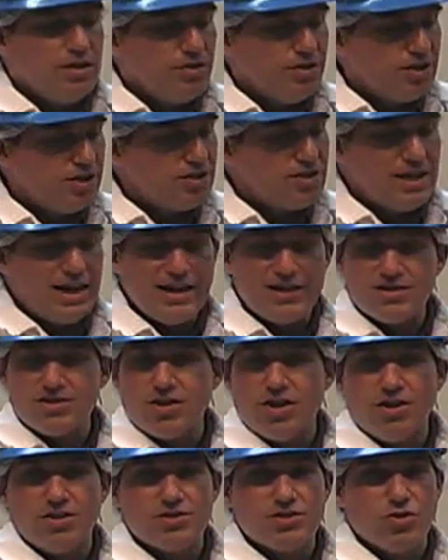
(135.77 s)
This has
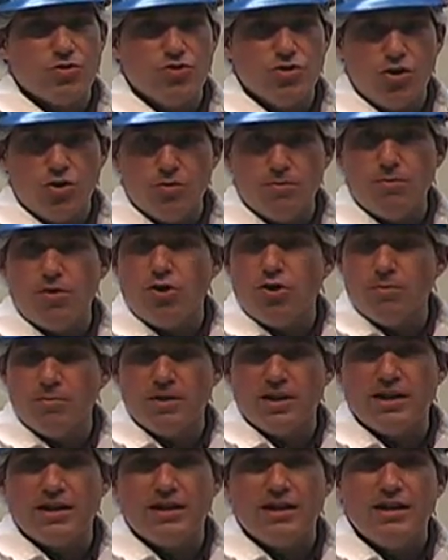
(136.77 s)
also no
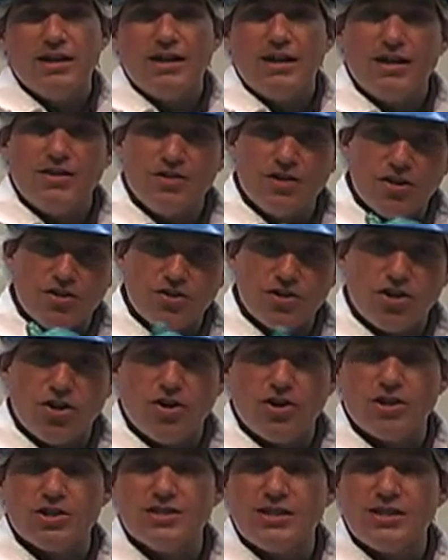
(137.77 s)
marbling, and the other carcass